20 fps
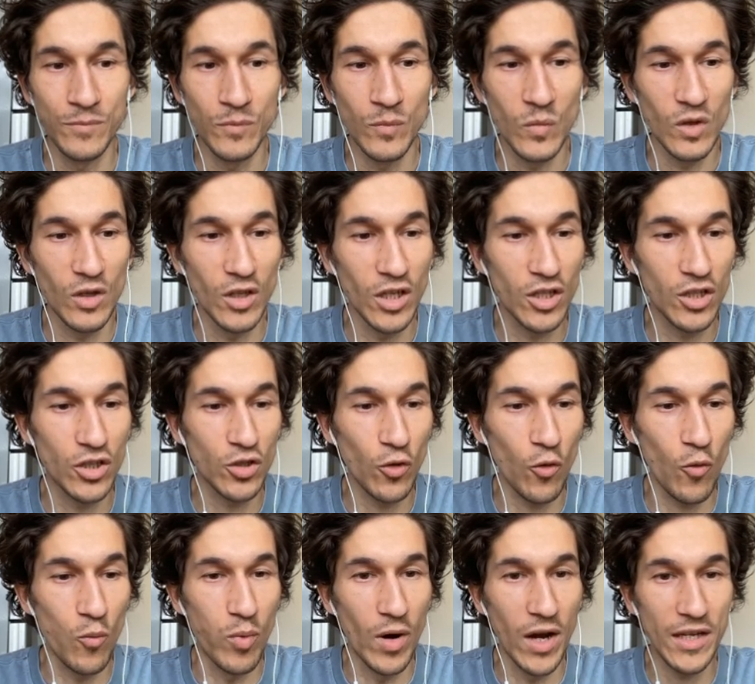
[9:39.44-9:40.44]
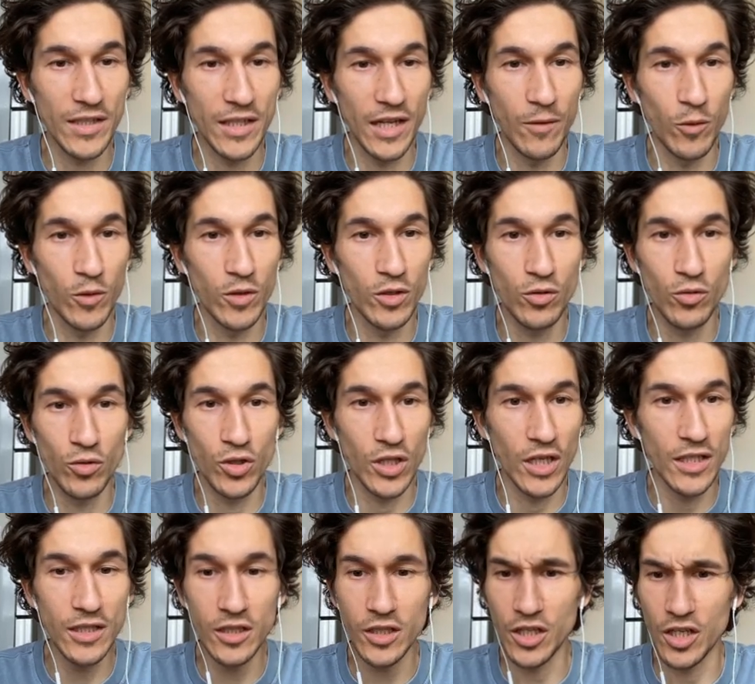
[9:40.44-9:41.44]
That's so bad. I wanted to
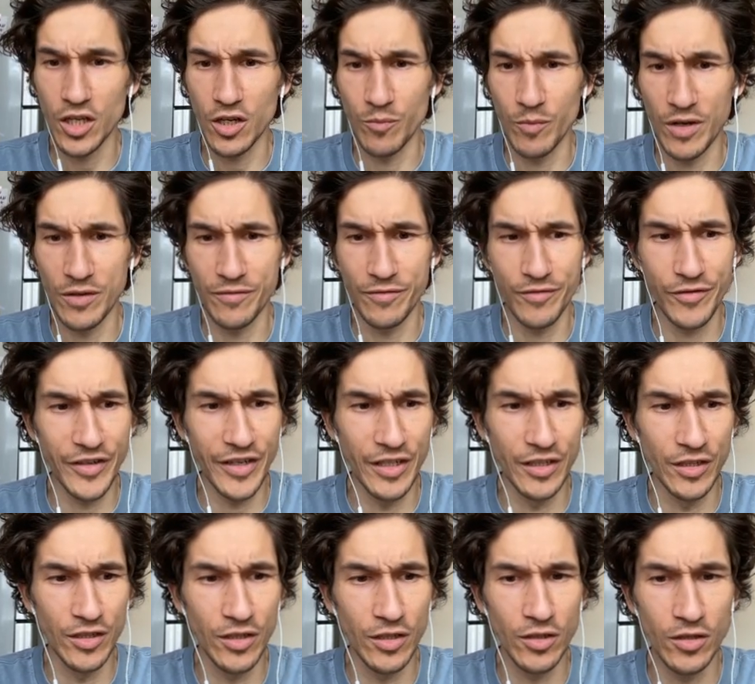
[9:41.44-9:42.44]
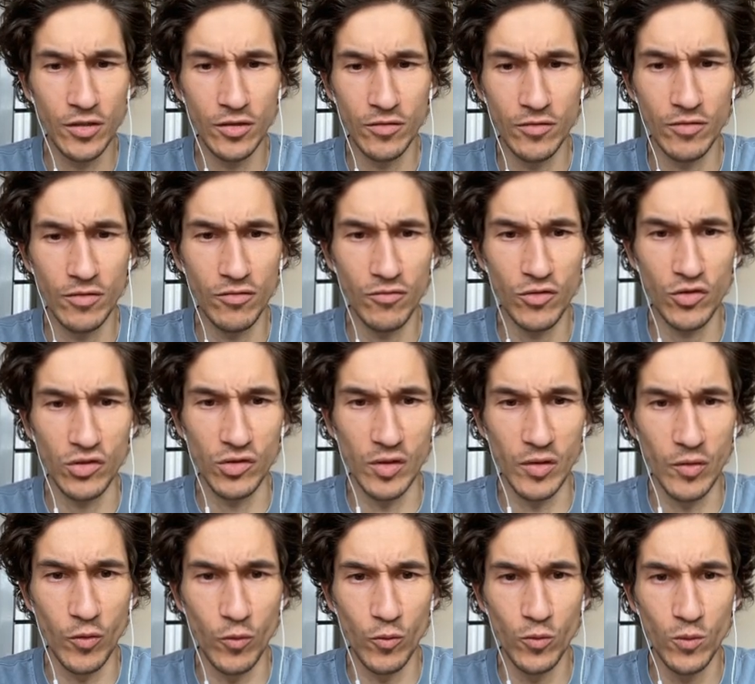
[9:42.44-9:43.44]
settle here, my friend. That was
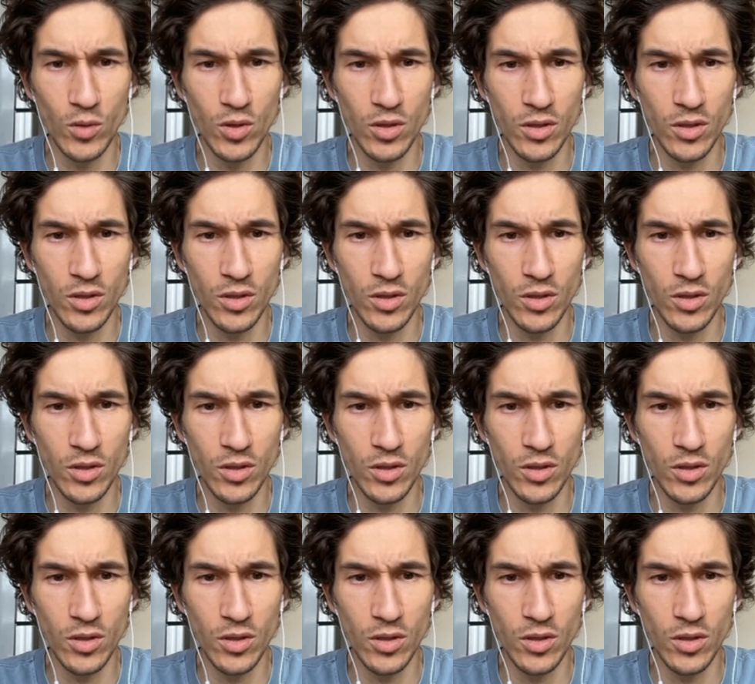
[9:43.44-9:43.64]
rude.